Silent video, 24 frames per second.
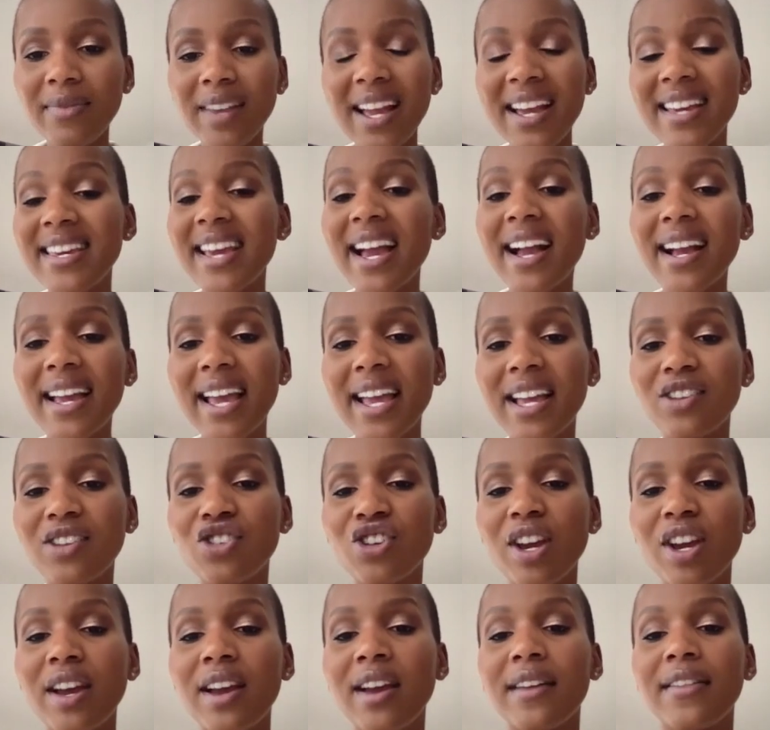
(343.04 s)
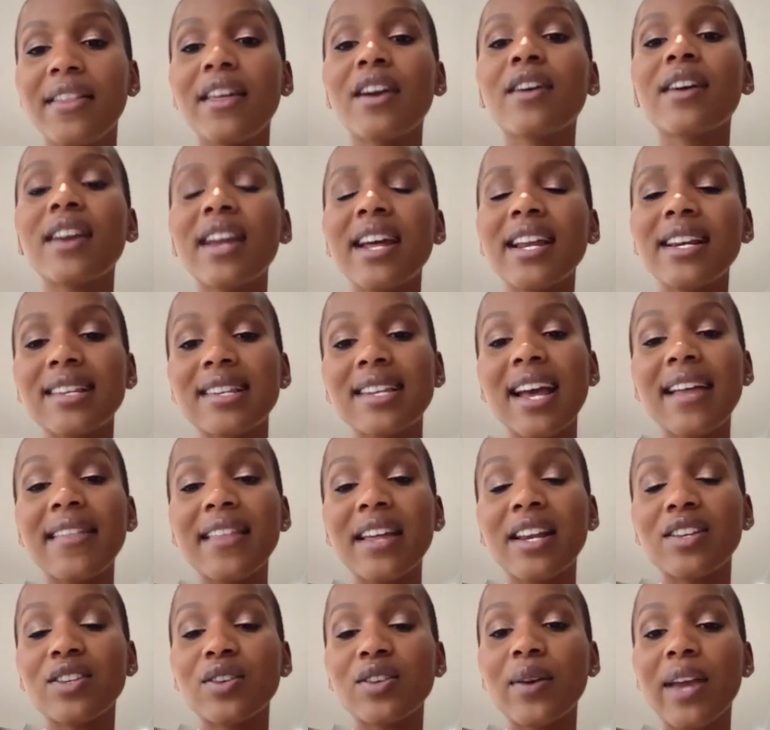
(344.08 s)
a young age, they're going to understand
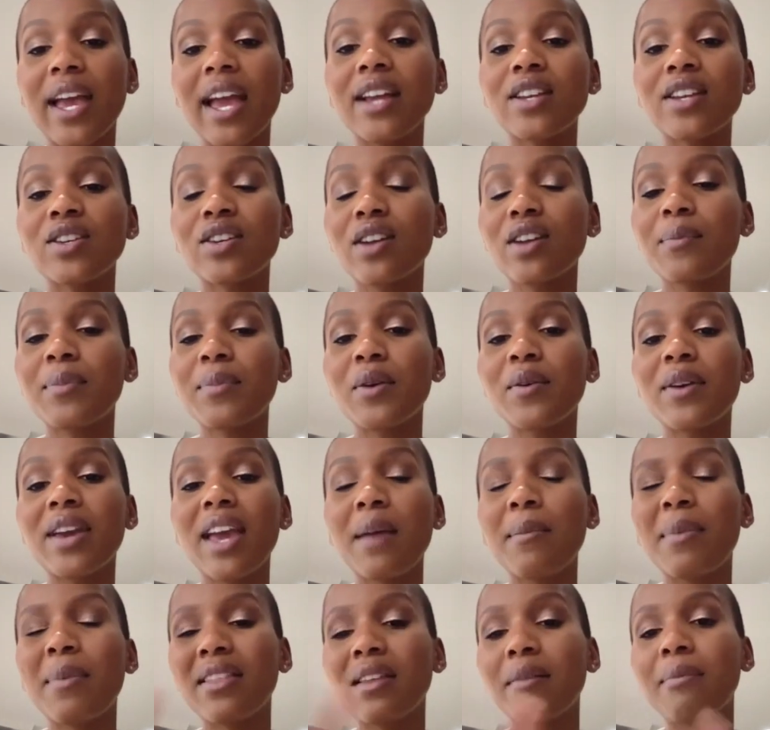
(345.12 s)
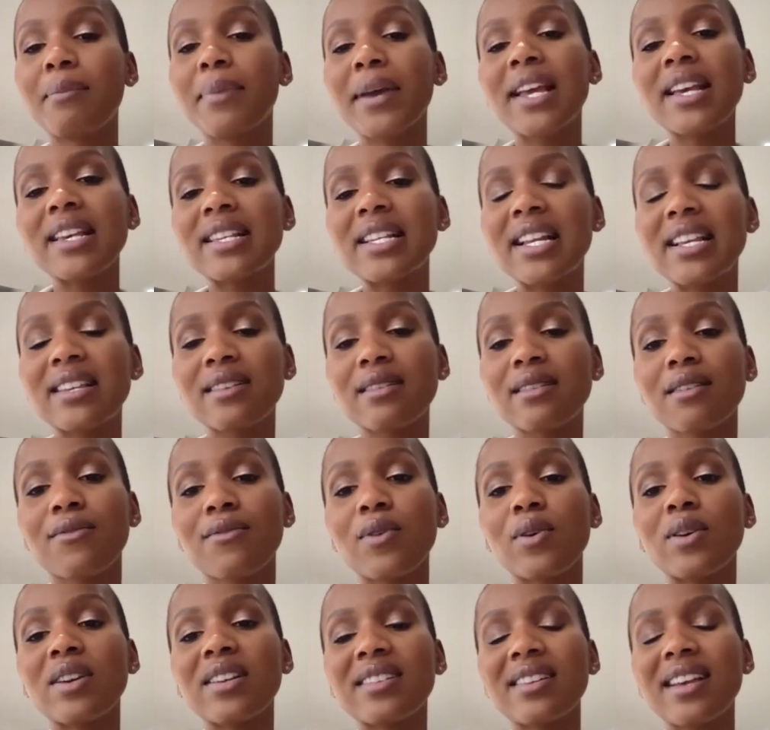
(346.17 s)
that it's okay to not be okay. But the biggest lesson of
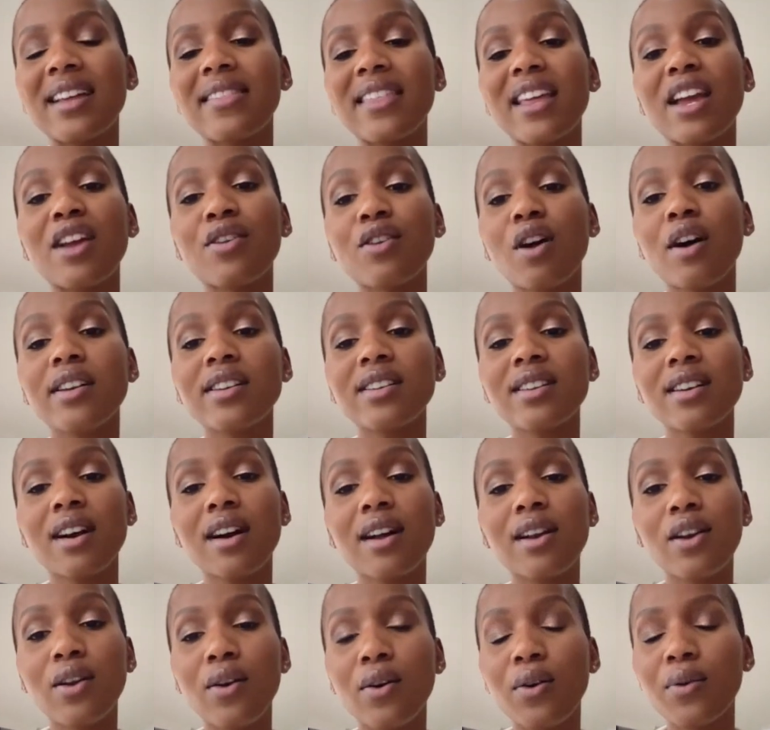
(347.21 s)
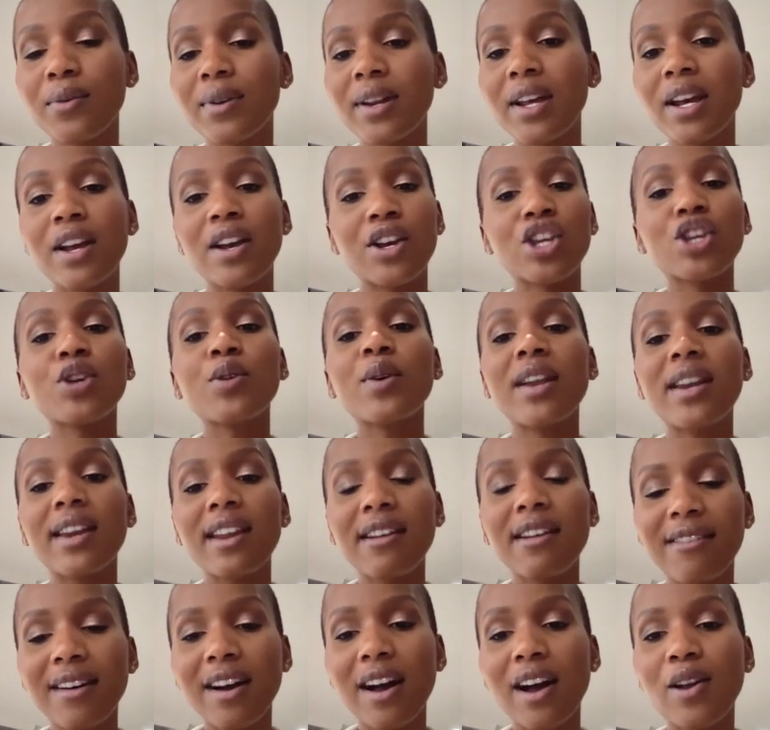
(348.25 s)
all is that they're not alone. You are
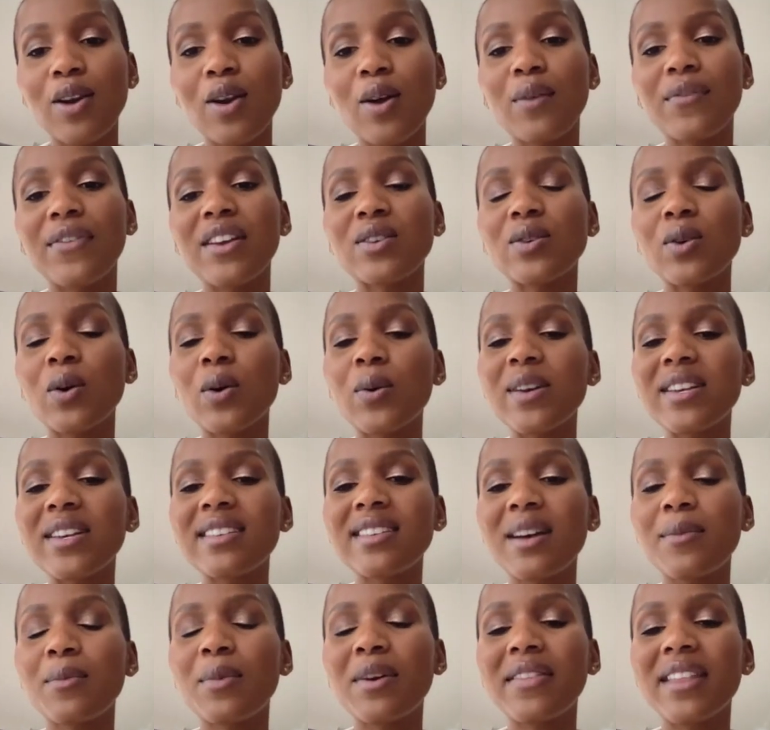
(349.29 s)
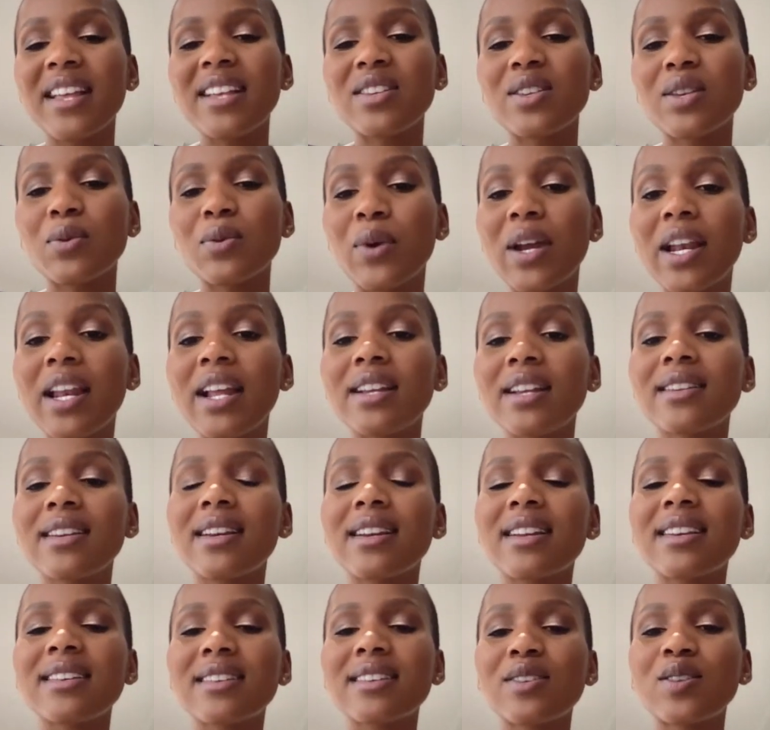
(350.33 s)
never alone. There's always someone that's willing to
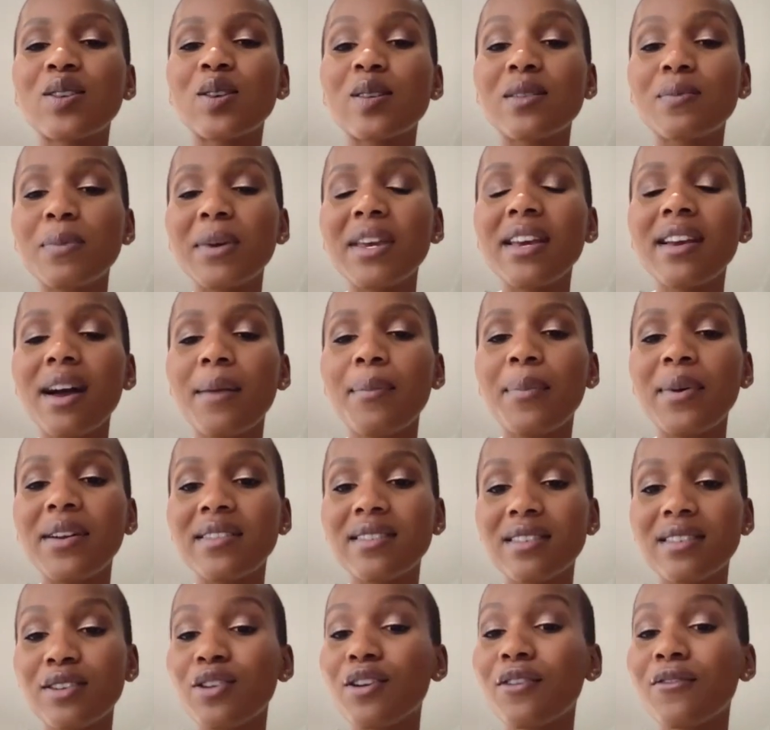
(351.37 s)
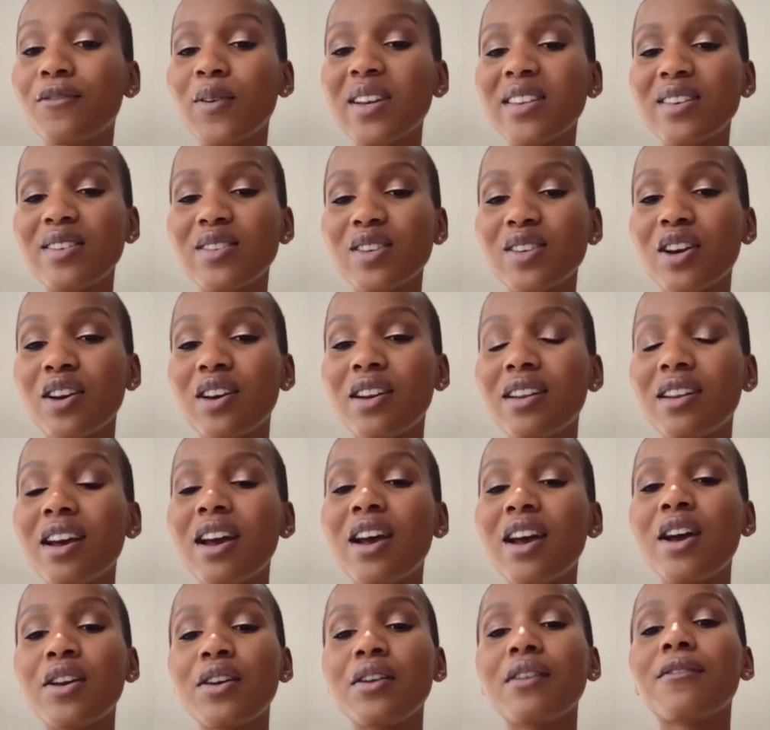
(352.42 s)
listen. So speak up until your voice is heard.
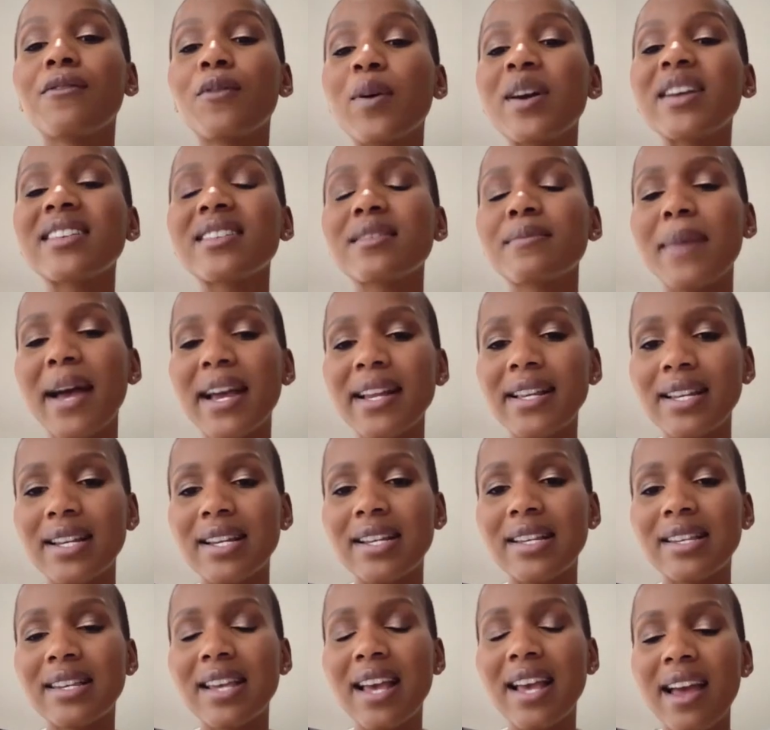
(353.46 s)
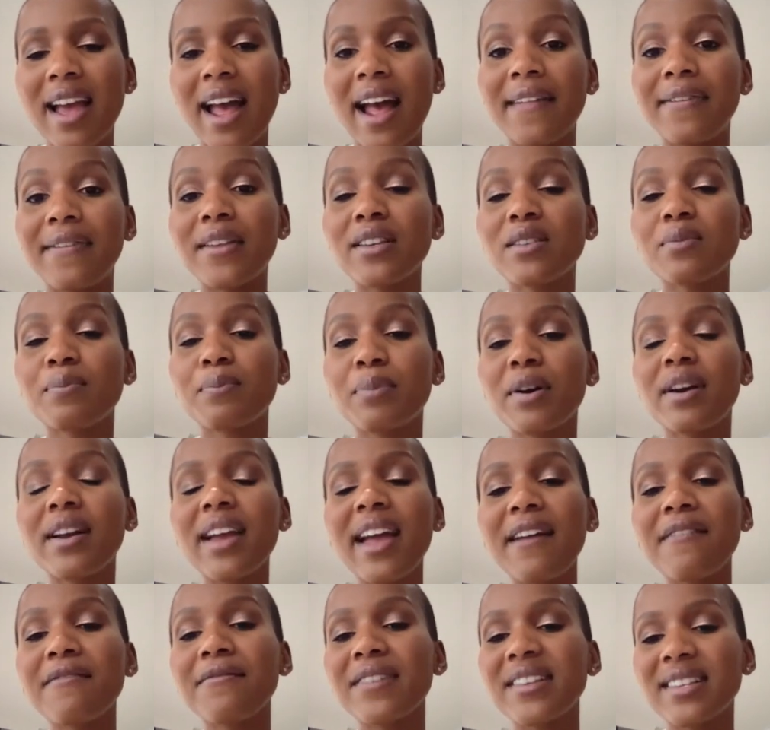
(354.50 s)
Your voice matters. And this book
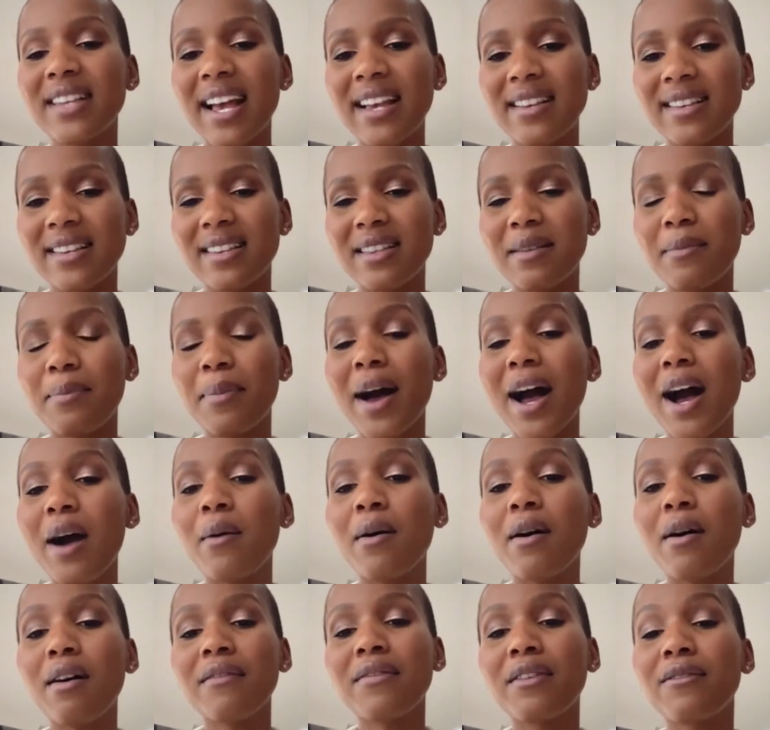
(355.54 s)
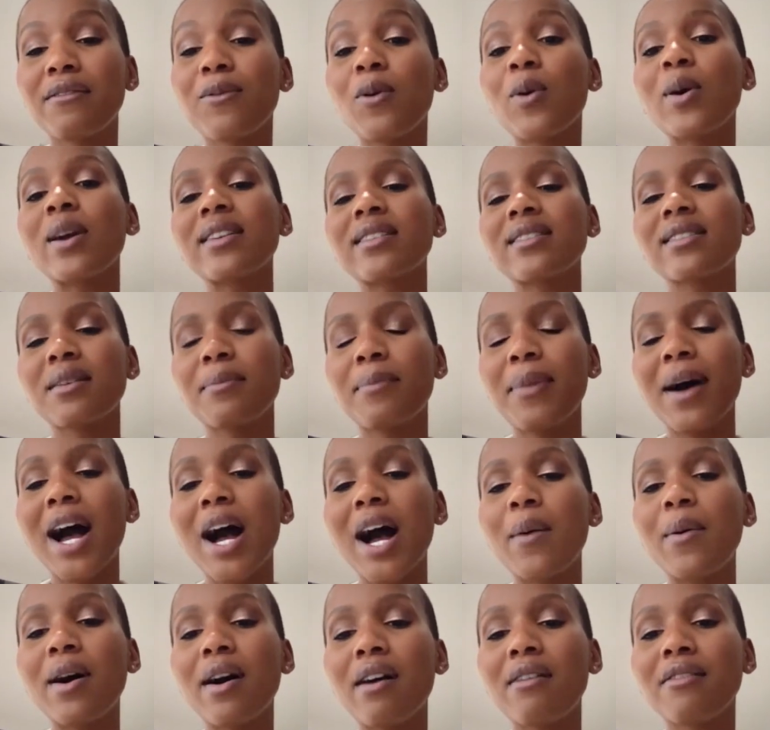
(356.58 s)
emphasizes the power of the voice, the
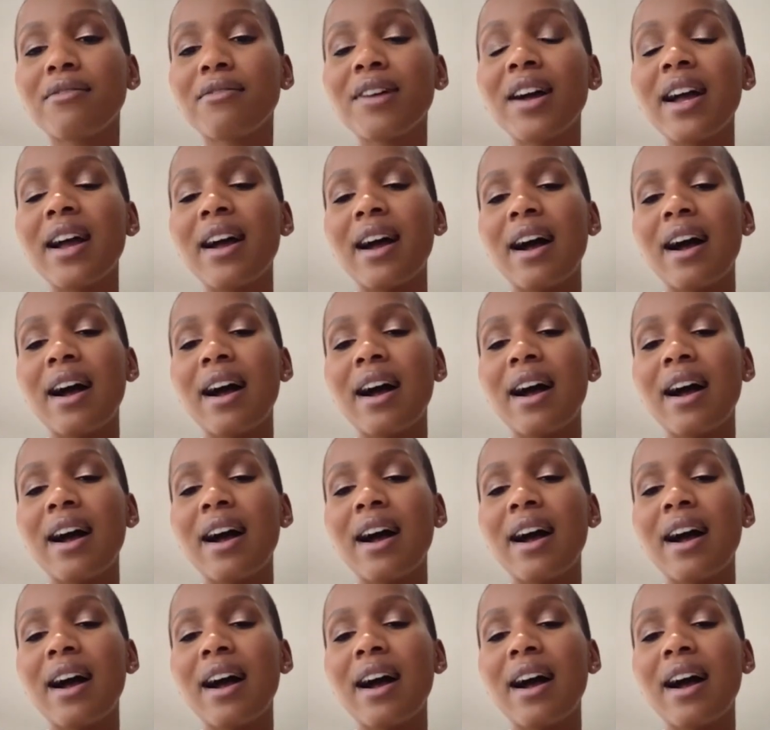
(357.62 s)
power of